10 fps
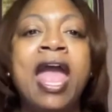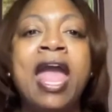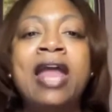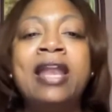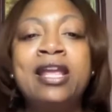
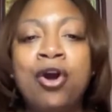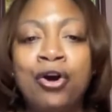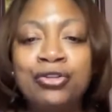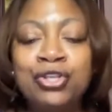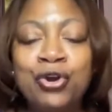And he
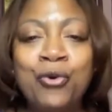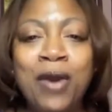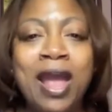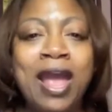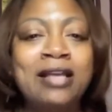also
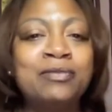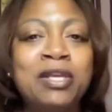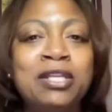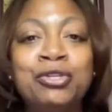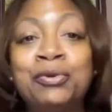has
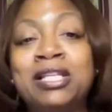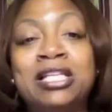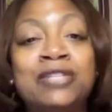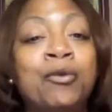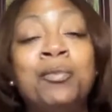been doing
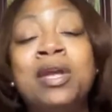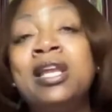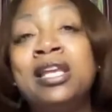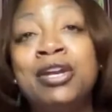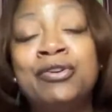this for
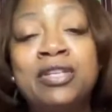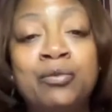many years.